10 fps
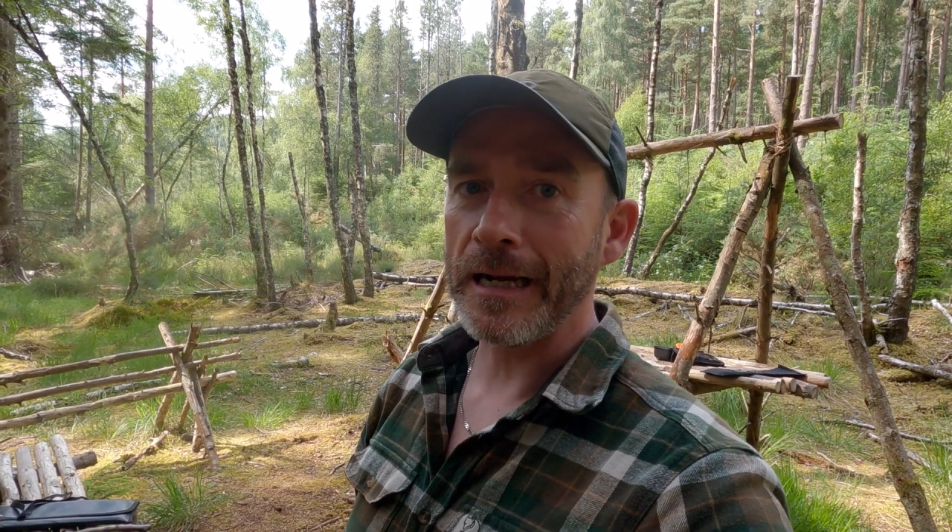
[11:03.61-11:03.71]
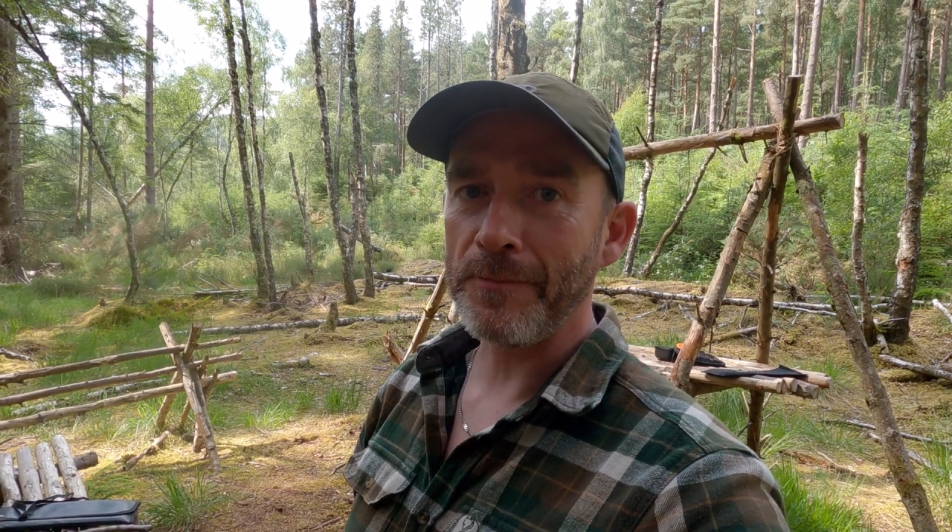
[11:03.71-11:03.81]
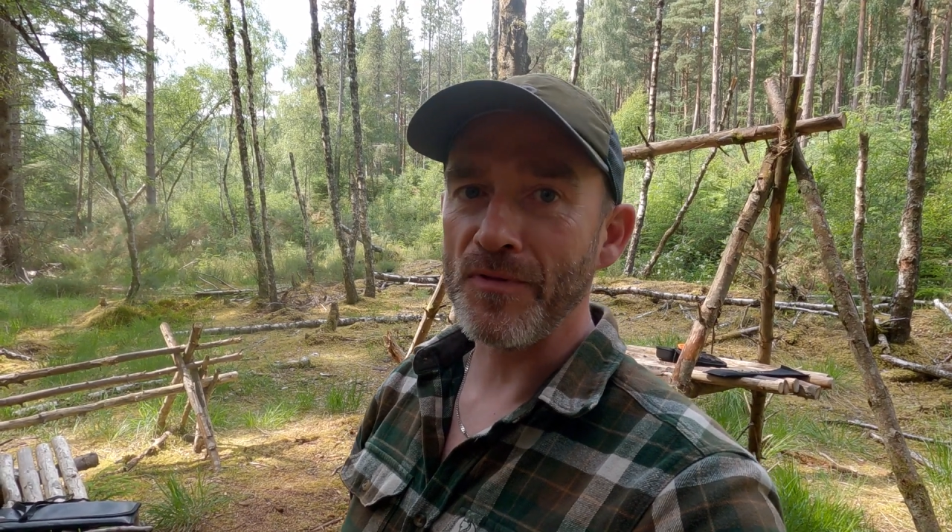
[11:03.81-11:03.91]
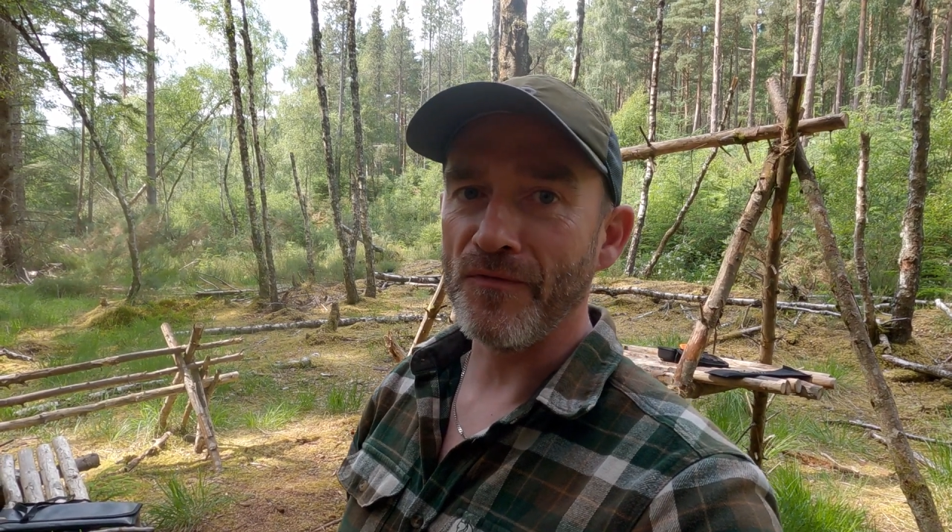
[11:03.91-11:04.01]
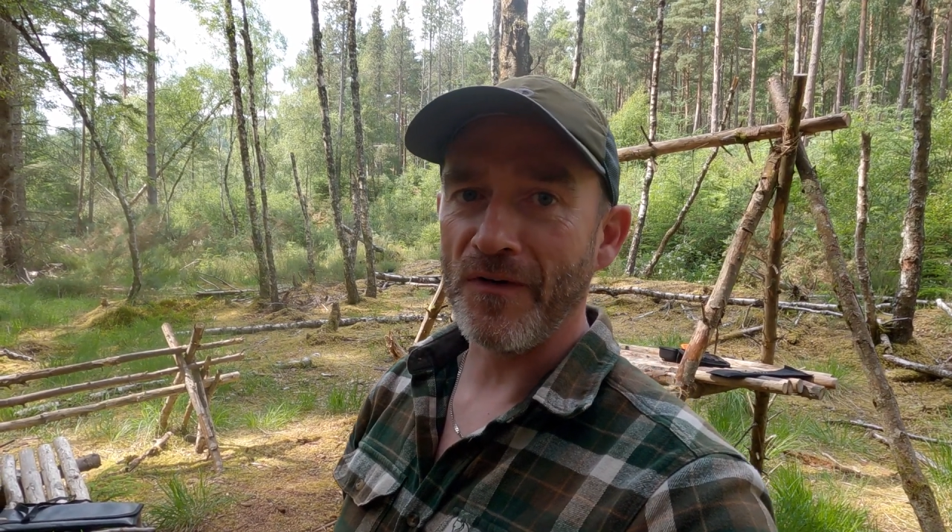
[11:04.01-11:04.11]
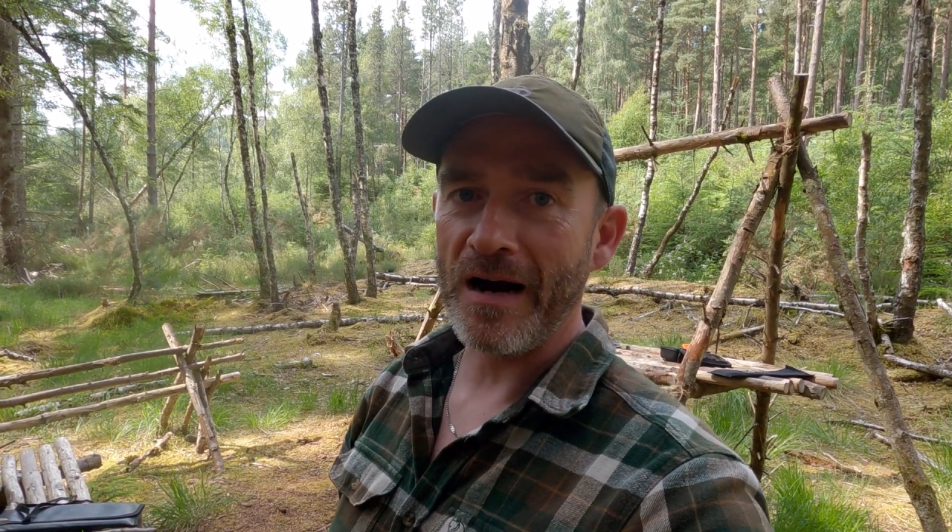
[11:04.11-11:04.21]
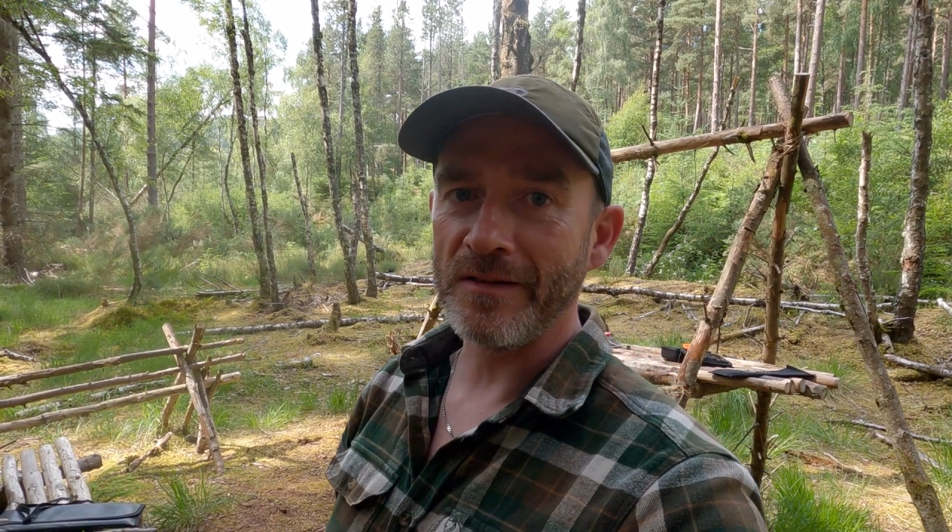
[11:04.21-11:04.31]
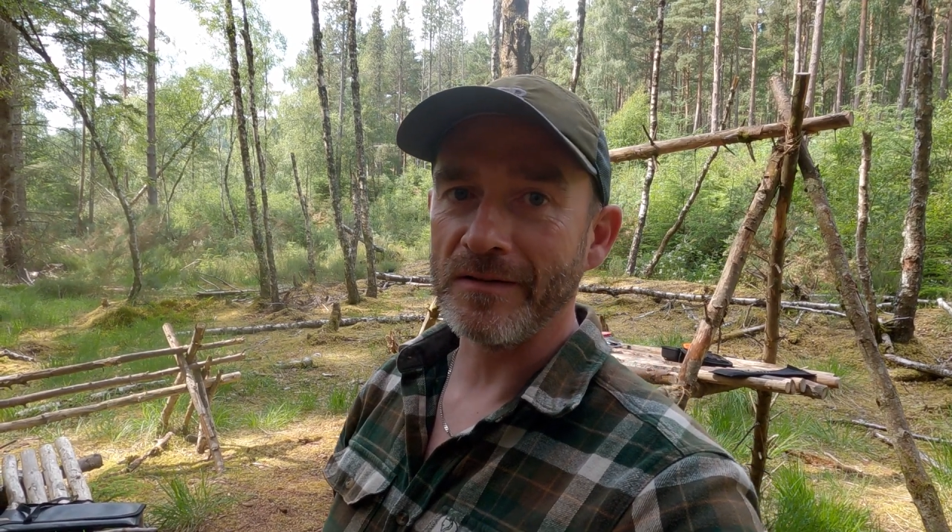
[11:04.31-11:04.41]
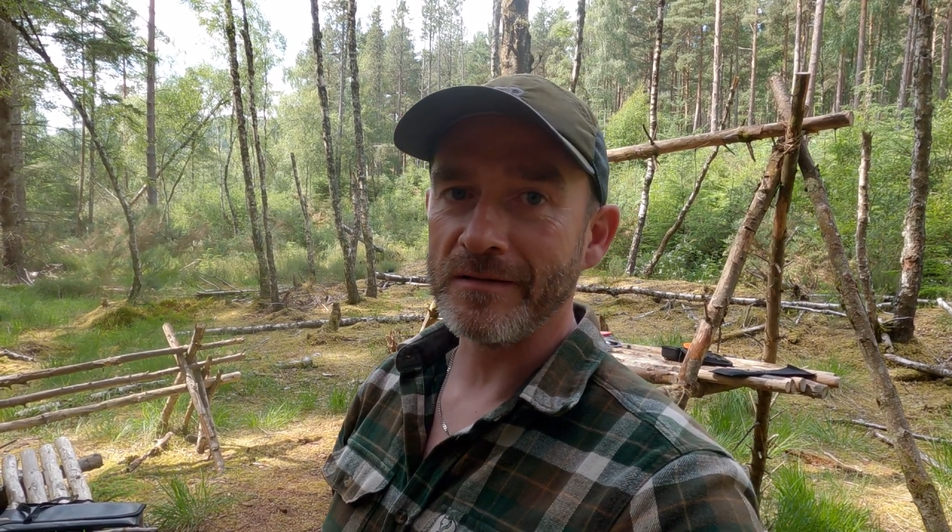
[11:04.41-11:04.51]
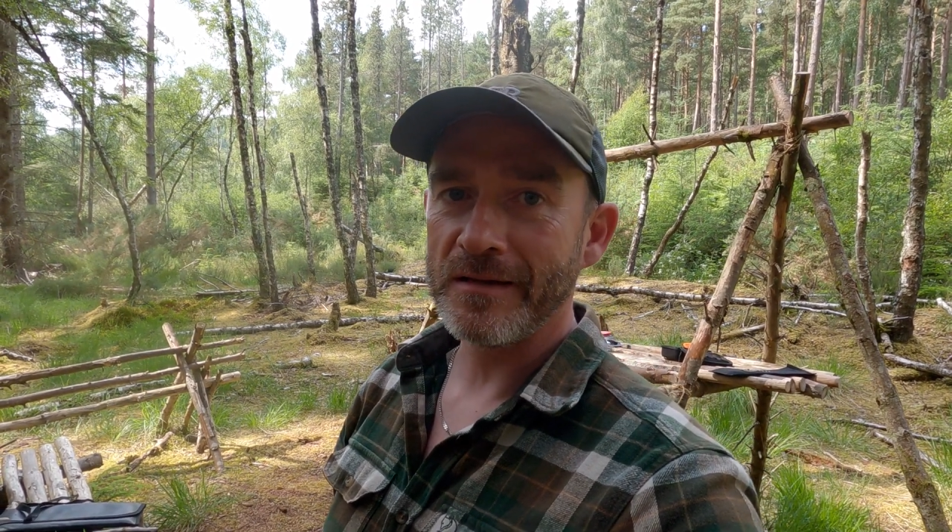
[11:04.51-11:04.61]
up in the
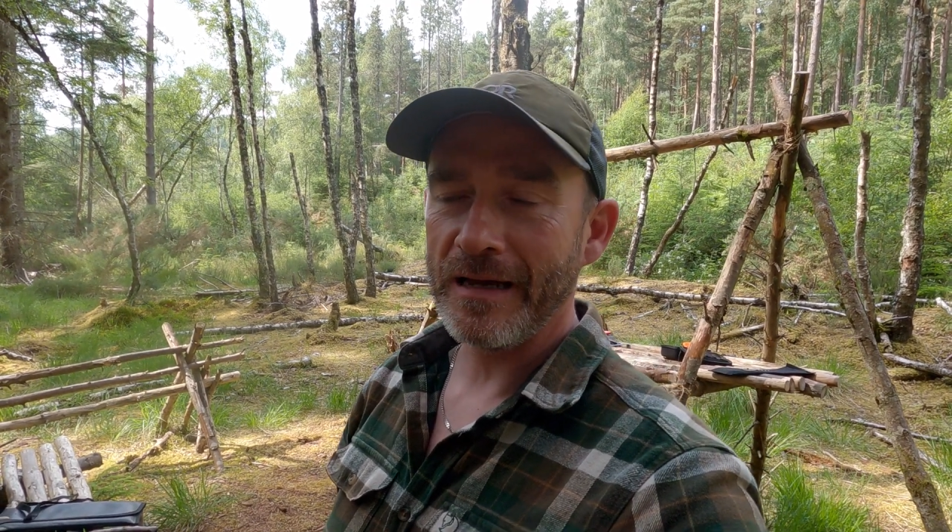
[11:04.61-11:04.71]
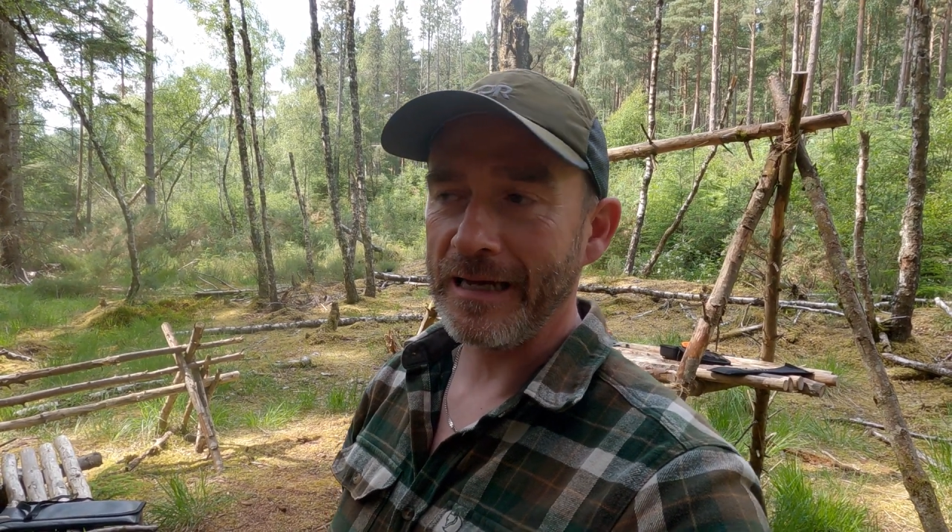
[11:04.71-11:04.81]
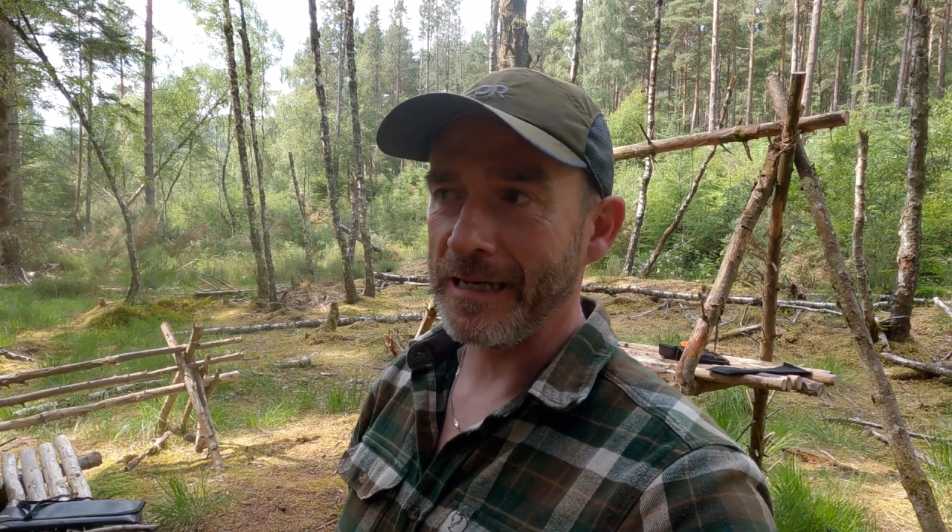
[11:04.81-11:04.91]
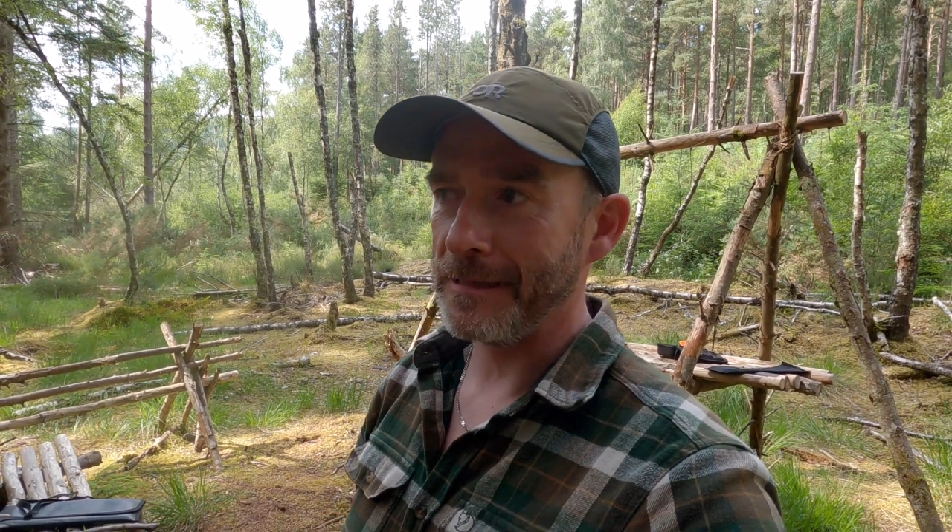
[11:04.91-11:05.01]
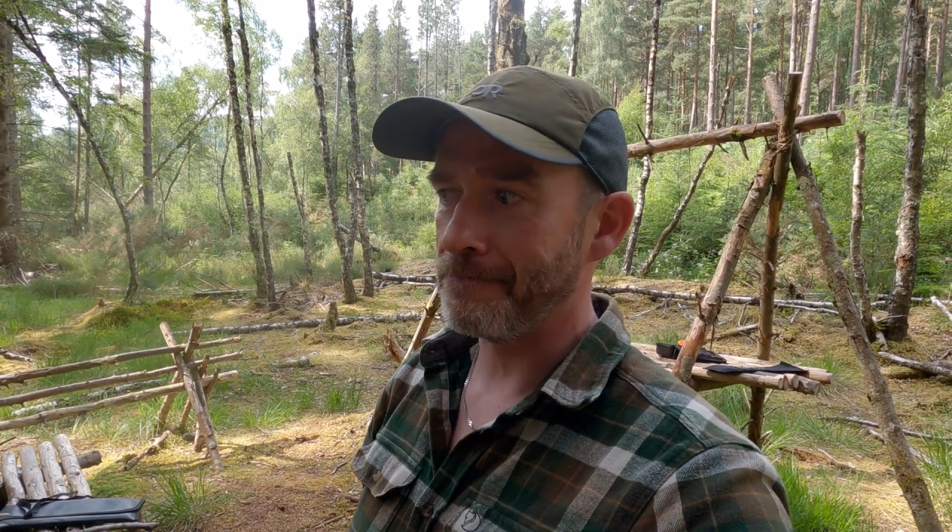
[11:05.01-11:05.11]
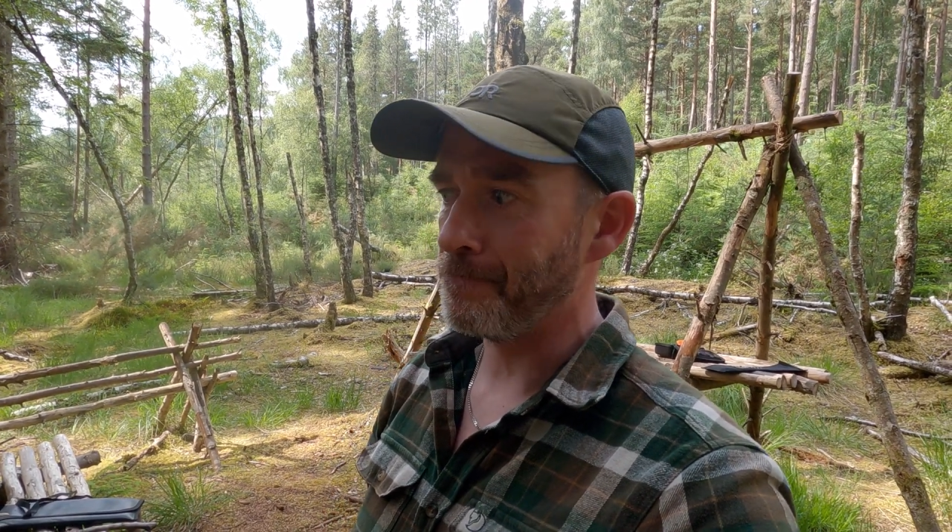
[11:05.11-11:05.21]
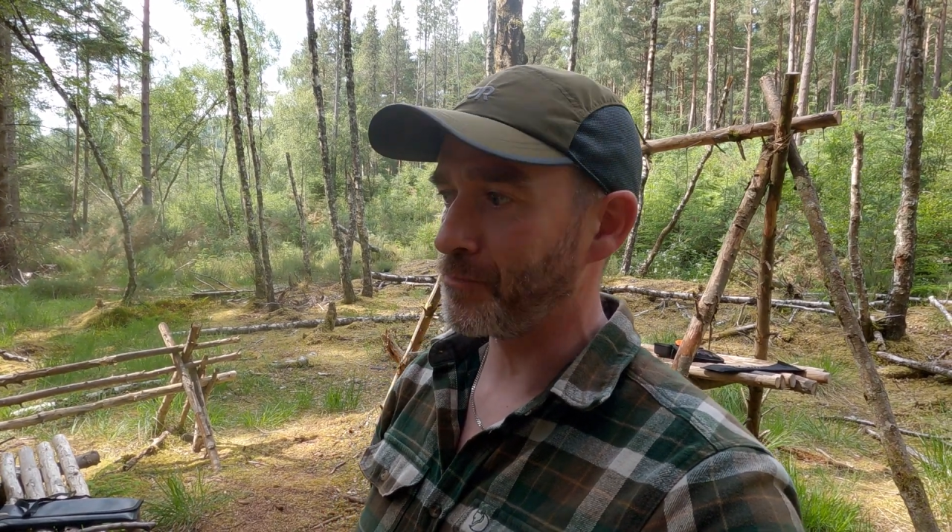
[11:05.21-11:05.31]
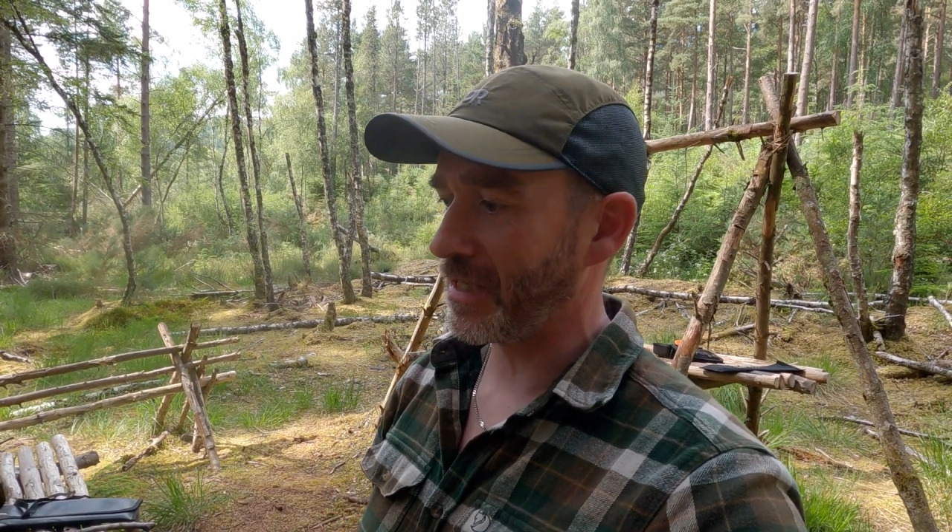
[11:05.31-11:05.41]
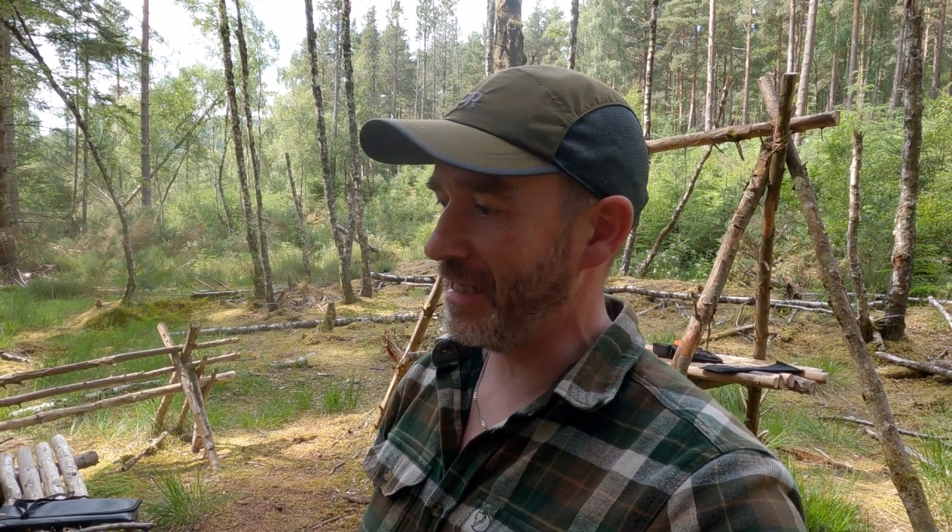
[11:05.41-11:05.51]
van